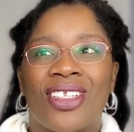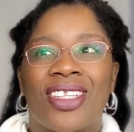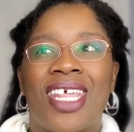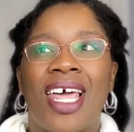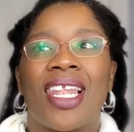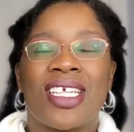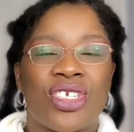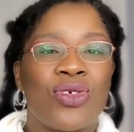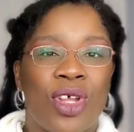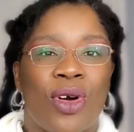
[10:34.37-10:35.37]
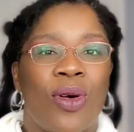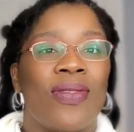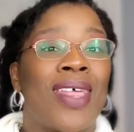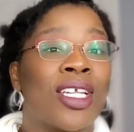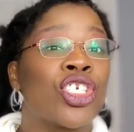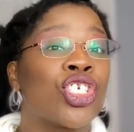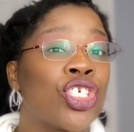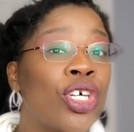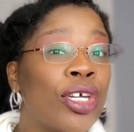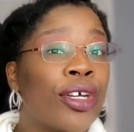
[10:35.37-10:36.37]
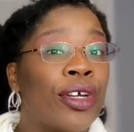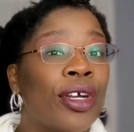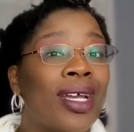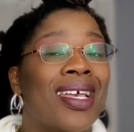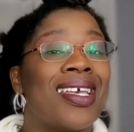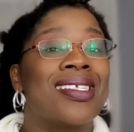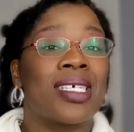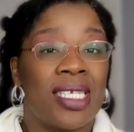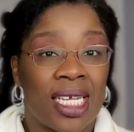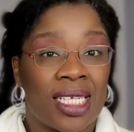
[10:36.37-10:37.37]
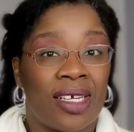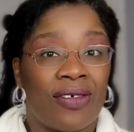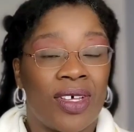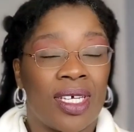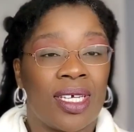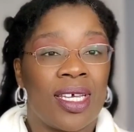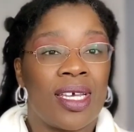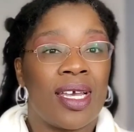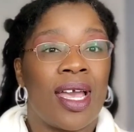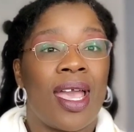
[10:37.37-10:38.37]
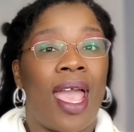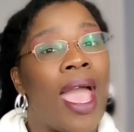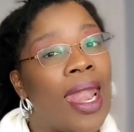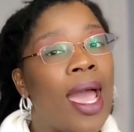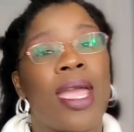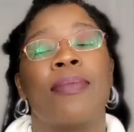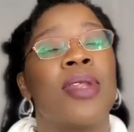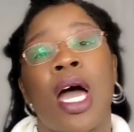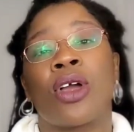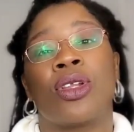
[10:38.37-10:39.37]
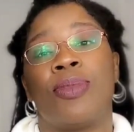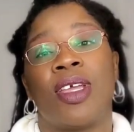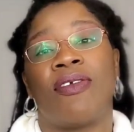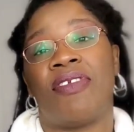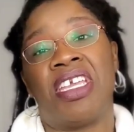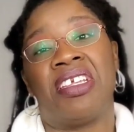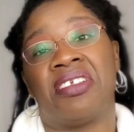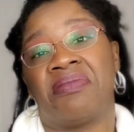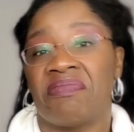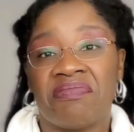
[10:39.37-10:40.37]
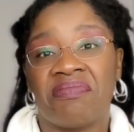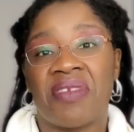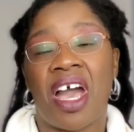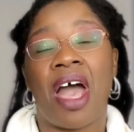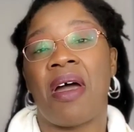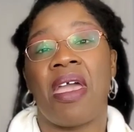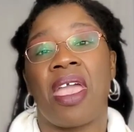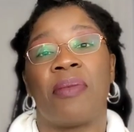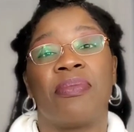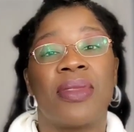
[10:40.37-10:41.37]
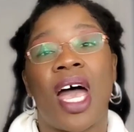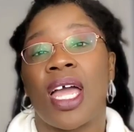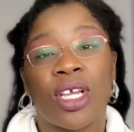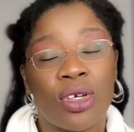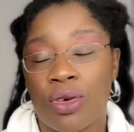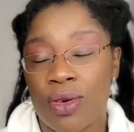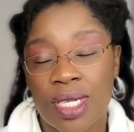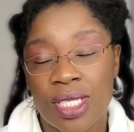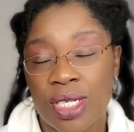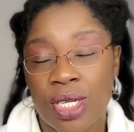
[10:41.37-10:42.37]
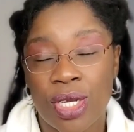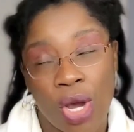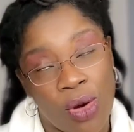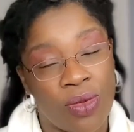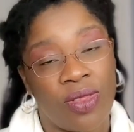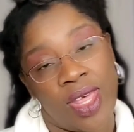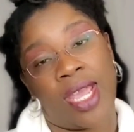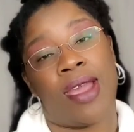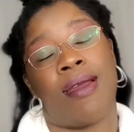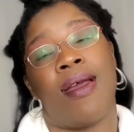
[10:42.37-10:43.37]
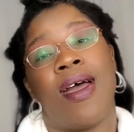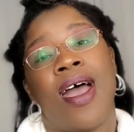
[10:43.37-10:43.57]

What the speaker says: that lets you know that sugar is addictive. And I am not going to be a fiend. I am not going to go there.